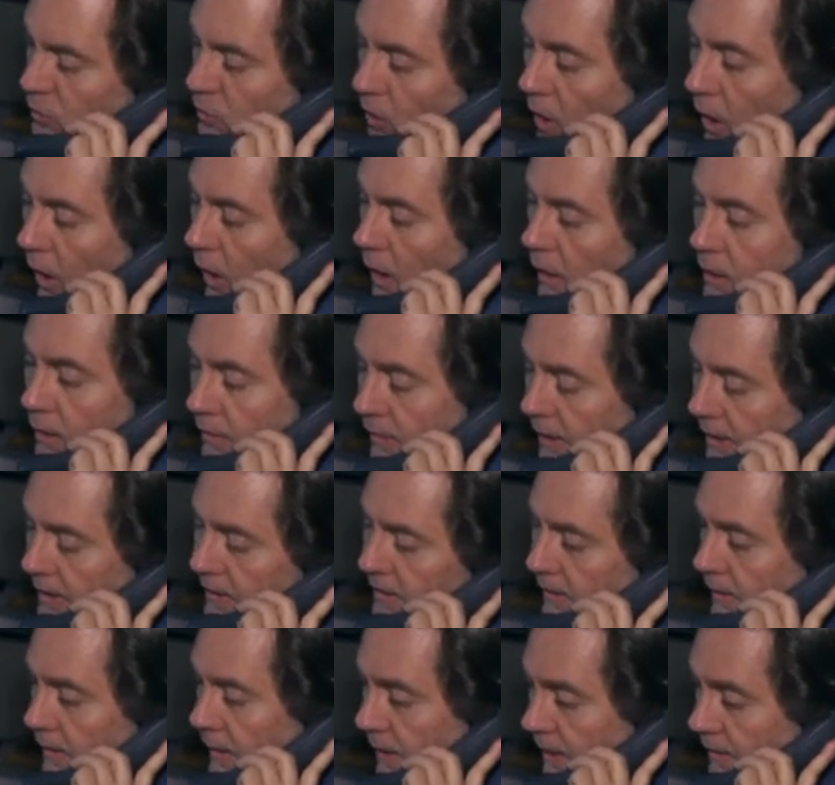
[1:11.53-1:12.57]
talk or
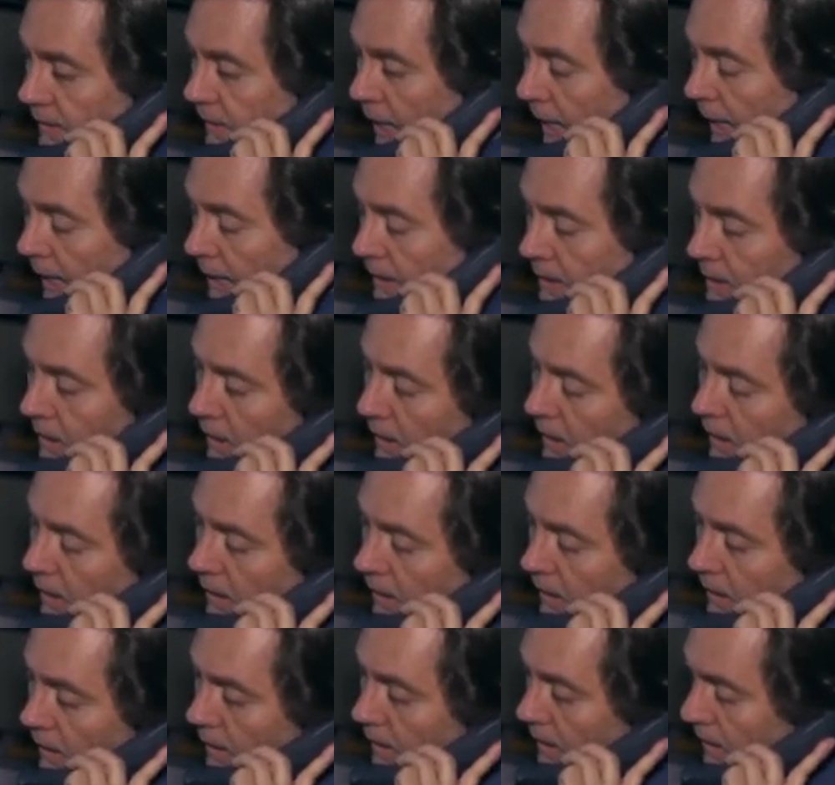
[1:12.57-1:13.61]
anything like that.
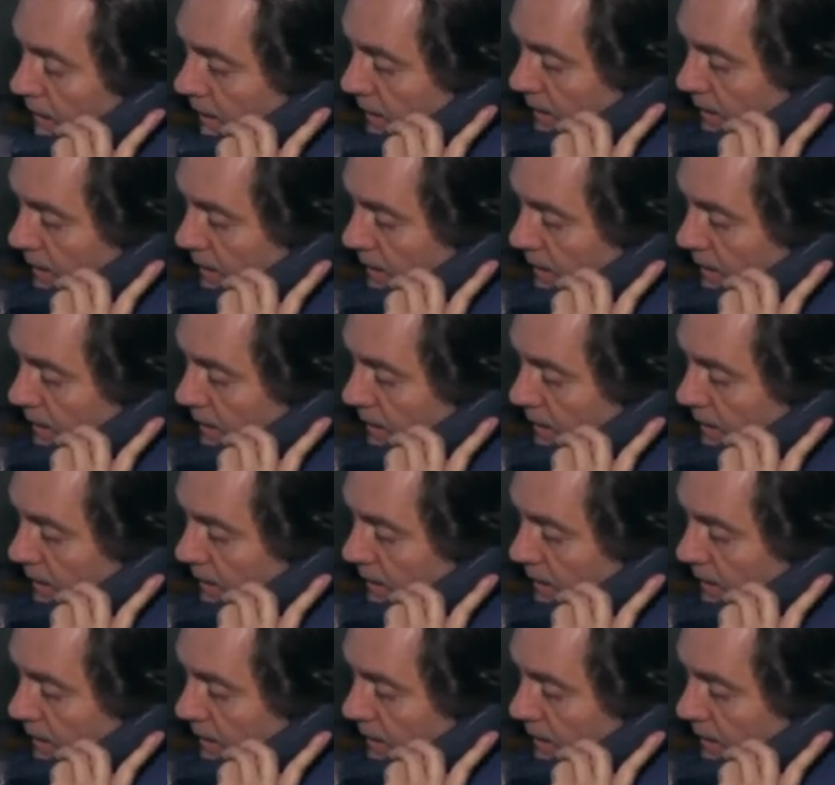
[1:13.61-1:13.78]
Uh,